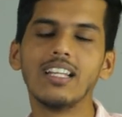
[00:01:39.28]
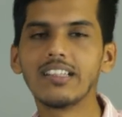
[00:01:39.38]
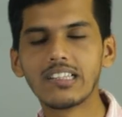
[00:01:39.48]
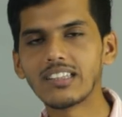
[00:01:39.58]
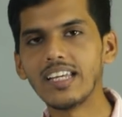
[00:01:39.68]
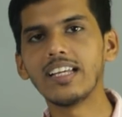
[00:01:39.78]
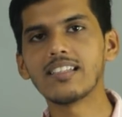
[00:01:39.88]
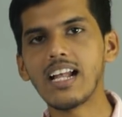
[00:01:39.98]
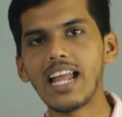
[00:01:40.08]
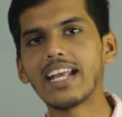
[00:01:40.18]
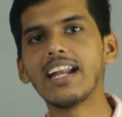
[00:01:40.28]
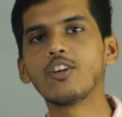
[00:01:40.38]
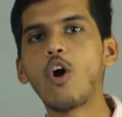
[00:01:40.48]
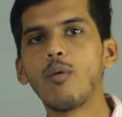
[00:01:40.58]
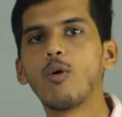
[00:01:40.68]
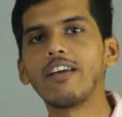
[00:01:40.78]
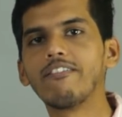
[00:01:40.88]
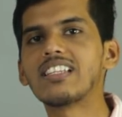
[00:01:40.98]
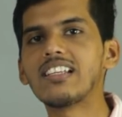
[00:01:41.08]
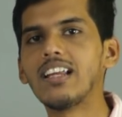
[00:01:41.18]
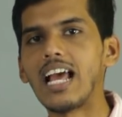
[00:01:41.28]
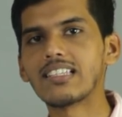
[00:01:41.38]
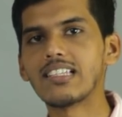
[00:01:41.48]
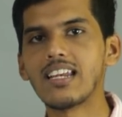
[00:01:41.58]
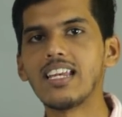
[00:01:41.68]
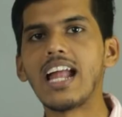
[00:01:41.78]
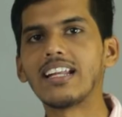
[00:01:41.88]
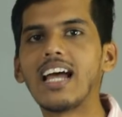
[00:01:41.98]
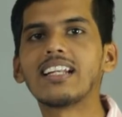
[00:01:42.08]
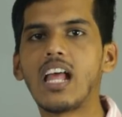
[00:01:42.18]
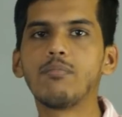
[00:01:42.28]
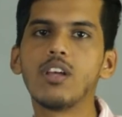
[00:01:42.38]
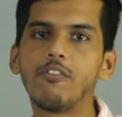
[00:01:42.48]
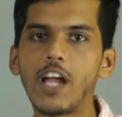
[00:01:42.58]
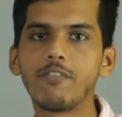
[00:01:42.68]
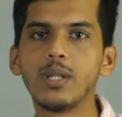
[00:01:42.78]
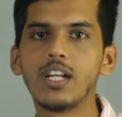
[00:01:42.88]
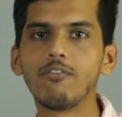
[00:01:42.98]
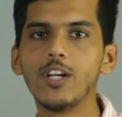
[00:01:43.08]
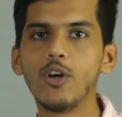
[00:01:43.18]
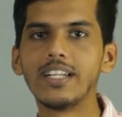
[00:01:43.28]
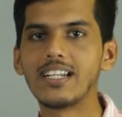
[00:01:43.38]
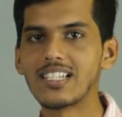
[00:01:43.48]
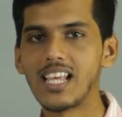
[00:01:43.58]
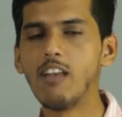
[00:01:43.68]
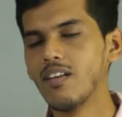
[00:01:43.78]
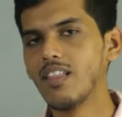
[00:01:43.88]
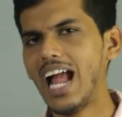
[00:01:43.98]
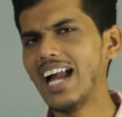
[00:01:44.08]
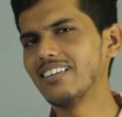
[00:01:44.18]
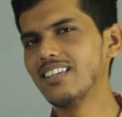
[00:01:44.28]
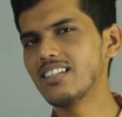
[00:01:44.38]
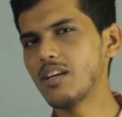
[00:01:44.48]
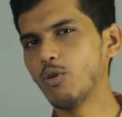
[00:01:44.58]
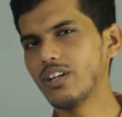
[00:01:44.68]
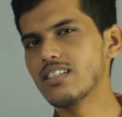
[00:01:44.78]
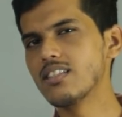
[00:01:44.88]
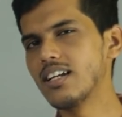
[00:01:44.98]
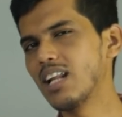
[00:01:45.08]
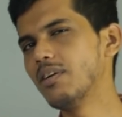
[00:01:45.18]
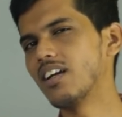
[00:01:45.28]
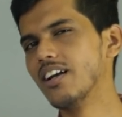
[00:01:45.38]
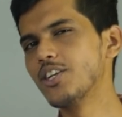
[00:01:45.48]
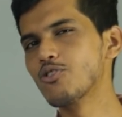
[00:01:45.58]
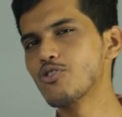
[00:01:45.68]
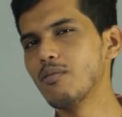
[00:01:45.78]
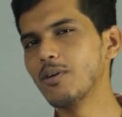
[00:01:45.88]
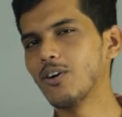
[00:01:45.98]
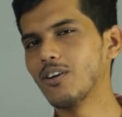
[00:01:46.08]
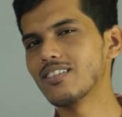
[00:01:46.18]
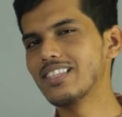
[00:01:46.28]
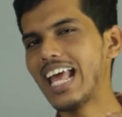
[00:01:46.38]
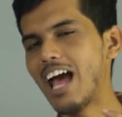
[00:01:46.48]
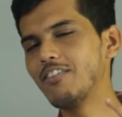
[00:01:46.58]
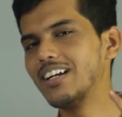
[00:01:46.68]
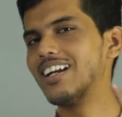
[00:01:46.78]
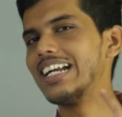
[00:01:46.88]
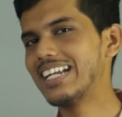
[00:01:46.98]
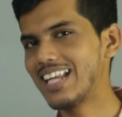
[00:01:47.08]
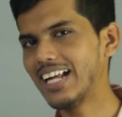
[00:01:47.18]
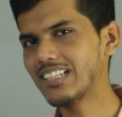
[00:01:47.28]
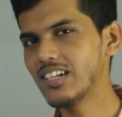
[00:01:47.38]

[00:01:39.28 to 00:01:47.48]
the thing is that I can talk about every single accessory, and that can be a 5-minute video in itself. And this remote is little bit unusual because they have written text.